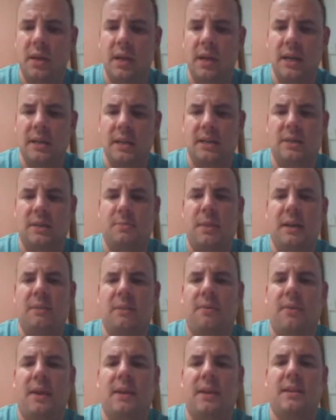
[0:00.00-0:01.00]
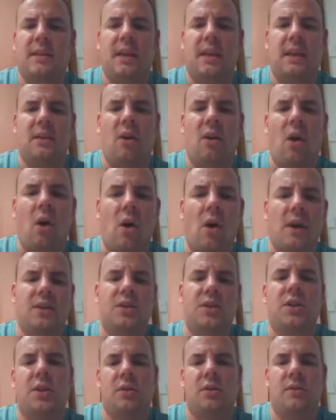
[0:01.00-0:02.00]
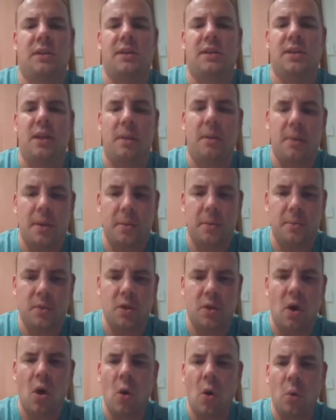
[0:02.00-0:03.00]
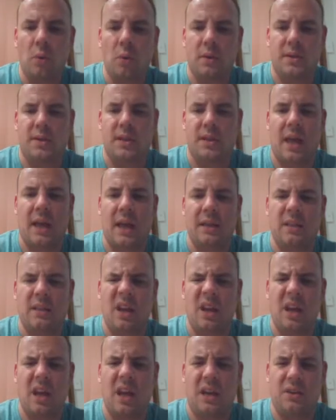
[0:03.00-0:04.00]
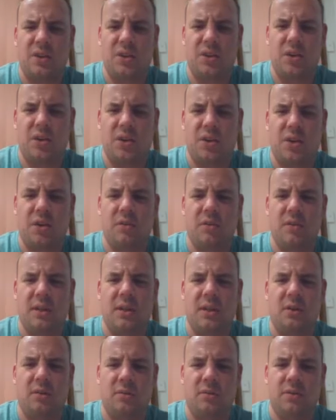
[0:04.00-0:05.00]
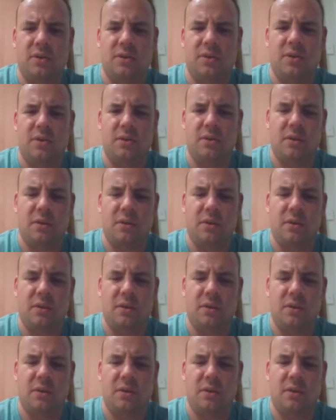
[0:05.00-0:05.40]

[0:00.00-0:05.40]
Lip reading: It is manifest in high security suburbs or estates and security conscious